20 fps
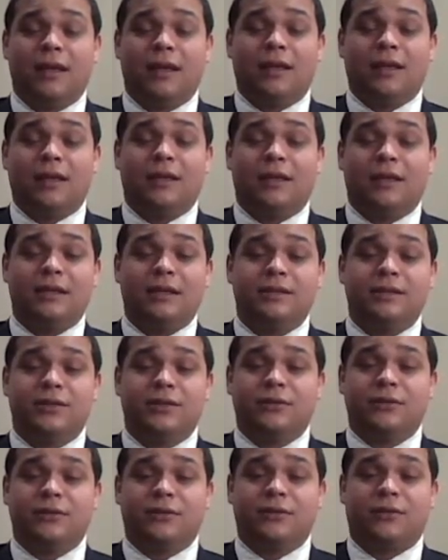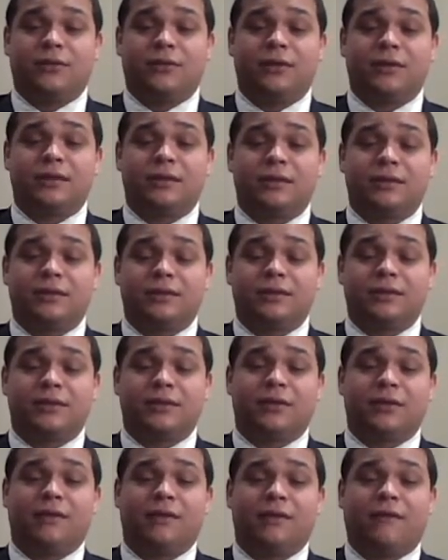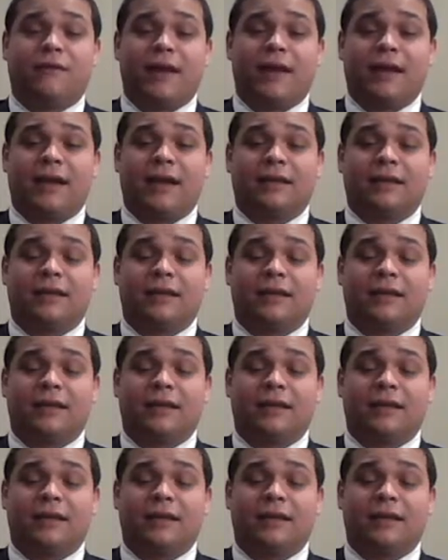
These news stories turn the fact